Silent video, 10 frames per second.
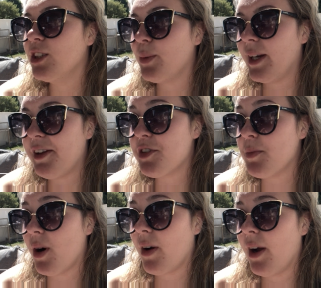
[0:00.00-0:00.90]
We leave
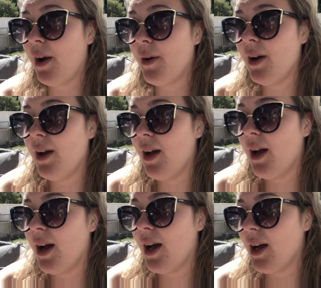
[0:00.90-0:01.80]
tomorrow
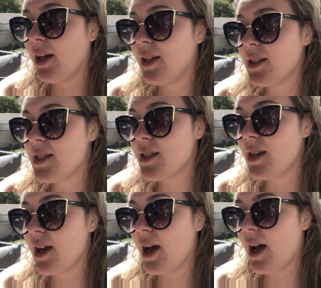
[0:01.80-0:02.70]
at
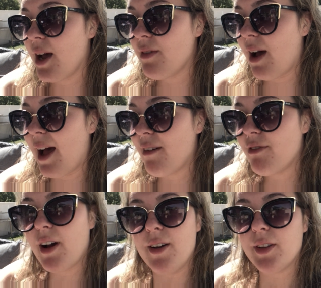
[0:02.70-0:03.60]

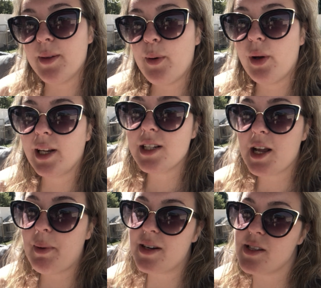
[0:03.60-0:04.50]
5:30 in the morning to
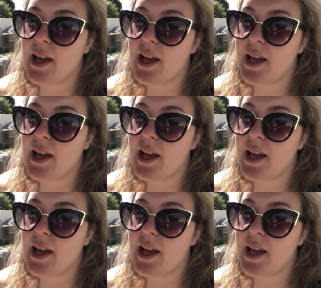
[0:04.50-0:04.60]
get back to